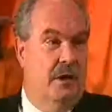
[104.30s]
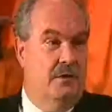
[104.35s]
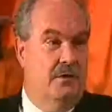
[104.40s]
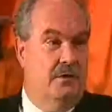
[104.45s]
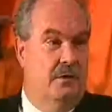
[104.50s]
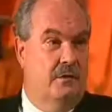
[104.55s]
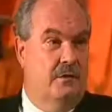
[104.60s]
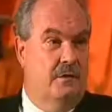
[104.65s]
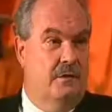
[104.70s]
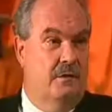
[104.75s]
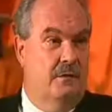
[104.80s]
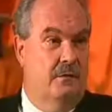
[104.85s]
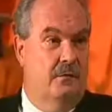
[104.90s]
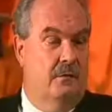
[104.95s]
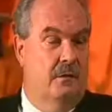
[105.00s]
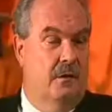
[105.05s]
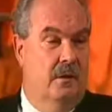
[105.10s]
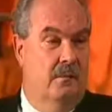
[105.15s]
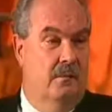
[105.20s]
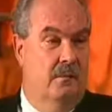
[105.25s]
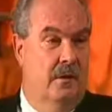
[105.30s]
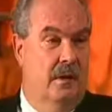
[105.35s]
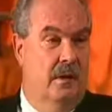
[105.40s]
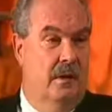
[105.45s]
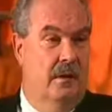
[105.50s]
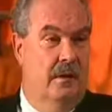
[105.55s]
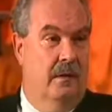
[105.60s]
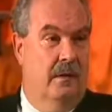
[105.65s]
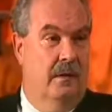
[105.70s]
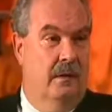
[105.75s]
kind of pleasure
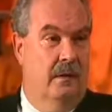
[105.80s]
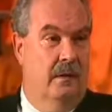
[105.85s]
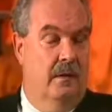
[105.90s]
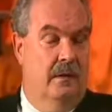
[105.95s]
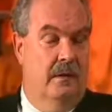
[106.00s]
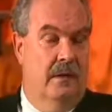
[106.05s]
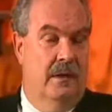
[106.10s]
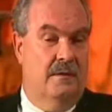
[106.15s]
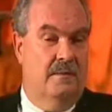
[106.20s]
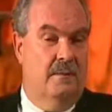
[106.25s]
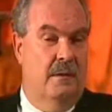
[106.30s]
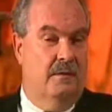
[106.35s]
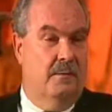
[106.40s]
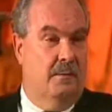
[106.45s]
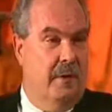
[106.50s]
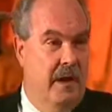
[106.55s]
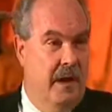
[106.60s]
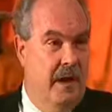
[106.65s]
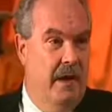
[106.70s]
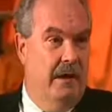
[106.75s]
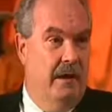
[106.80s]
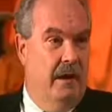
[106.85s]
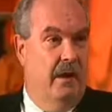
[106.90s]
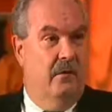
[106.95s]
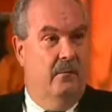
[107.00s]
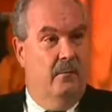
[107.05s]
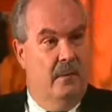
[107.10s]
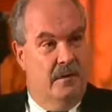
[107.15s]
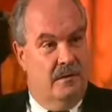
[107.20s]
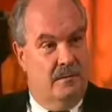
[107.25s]
to get as much
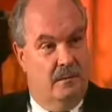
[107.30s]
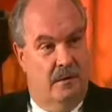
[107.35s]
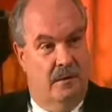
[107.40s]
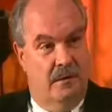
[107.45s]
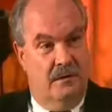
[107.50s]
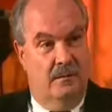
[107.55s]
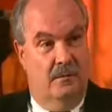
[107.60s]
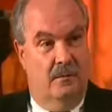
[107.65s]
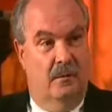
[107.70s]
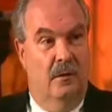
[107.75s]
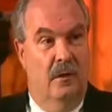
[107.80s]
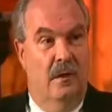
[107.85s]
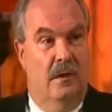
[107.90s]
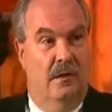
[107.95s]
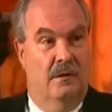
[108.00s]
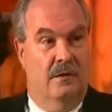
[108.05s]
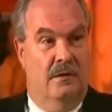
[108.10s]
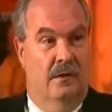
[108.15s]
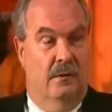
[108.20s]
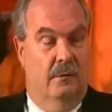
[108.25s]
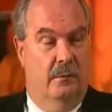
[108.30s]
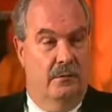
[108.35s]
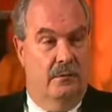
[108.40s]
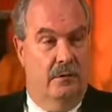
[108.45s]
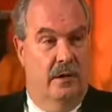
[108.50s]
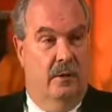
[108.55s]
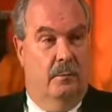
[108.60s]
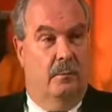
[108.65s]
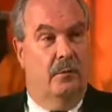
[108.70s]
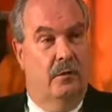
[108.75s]
pain out of me as possible. And
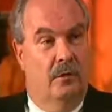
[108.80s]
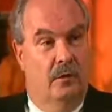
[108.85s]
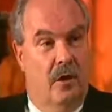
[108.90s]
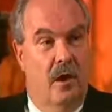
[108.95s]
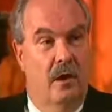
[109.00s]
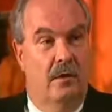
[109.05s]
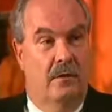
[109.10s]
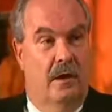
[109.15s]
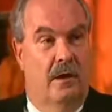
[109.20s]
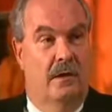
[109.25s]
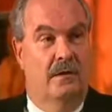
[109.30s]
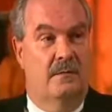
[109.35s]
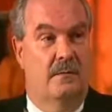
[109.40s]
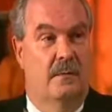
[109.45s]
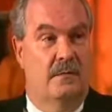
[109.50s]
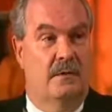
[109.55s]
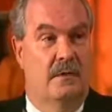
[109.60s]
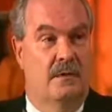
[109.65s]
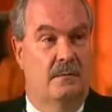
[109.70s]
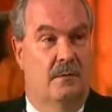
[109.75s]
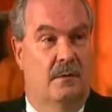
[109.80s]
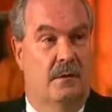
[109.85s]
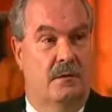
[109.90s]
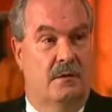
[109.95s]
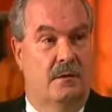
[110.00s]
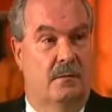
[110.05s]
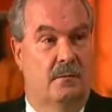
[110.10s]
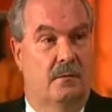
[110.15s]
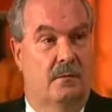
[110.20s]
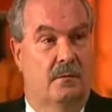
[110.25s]
so they were trying to prolong that as much as